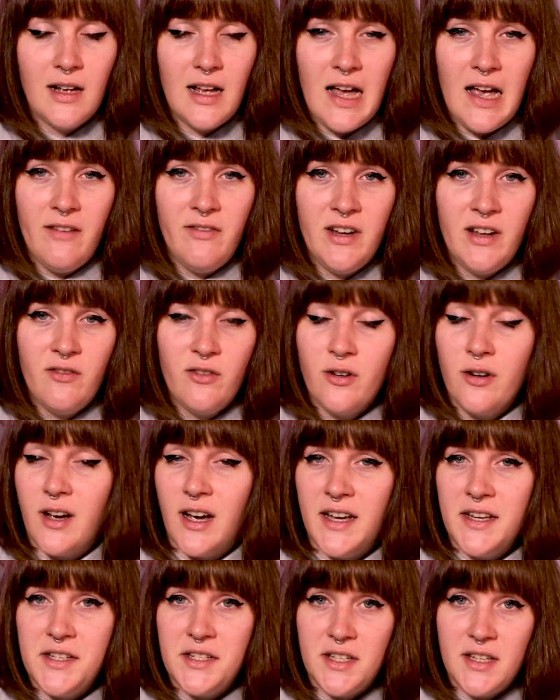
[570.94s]
I've
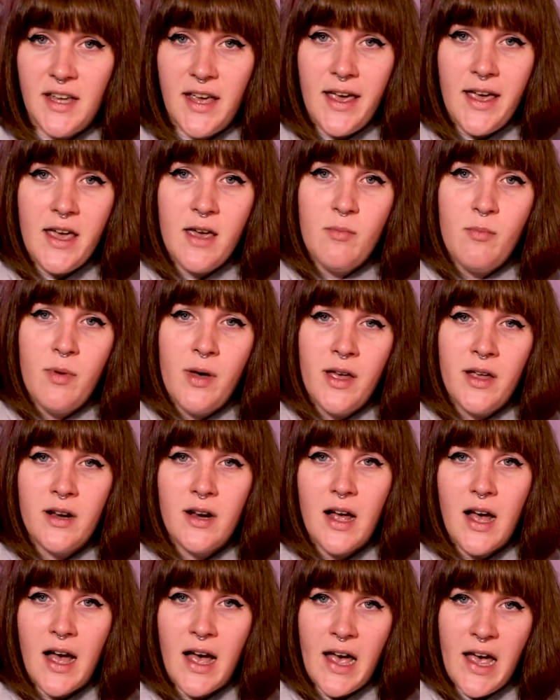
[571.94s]
never iced a cake,
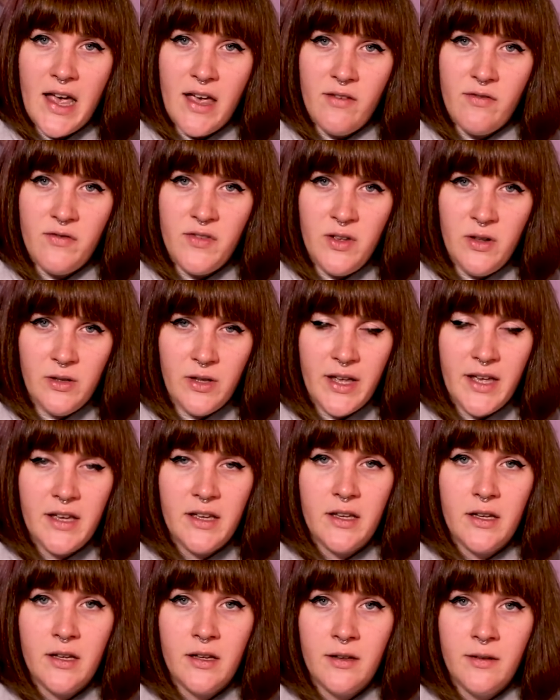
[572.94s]
but I feel
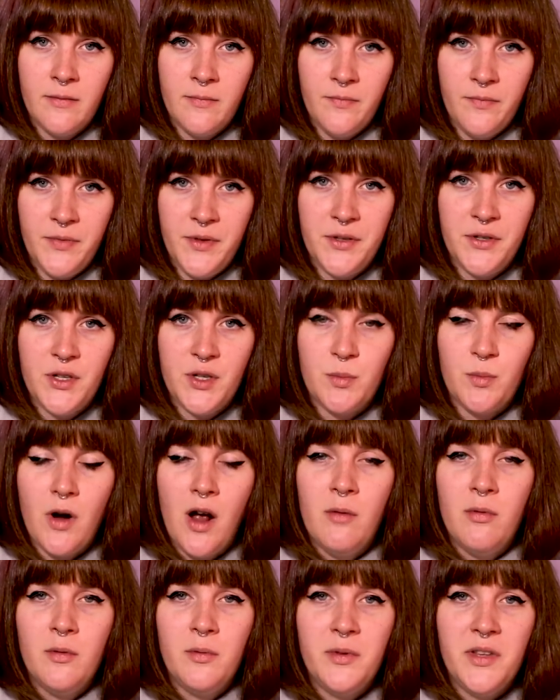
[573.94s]
like this is
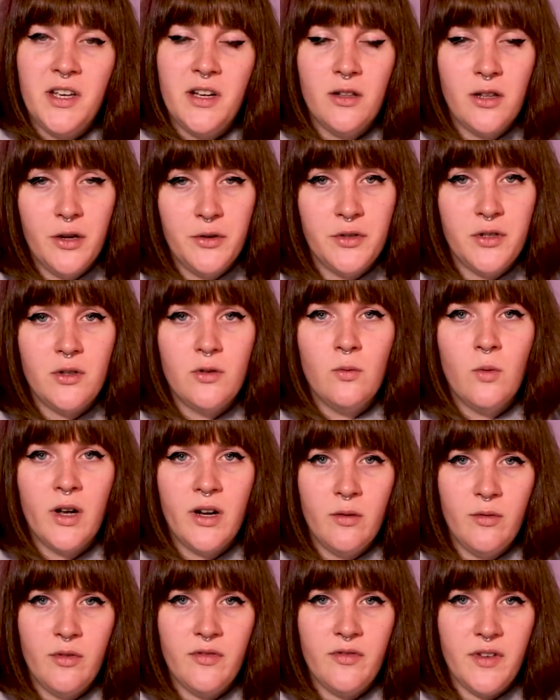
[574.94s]
probably close to
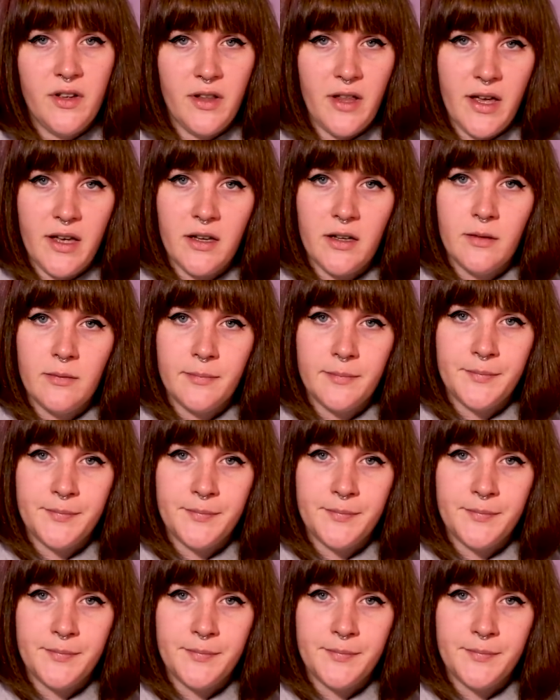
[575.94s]
what it would feel like.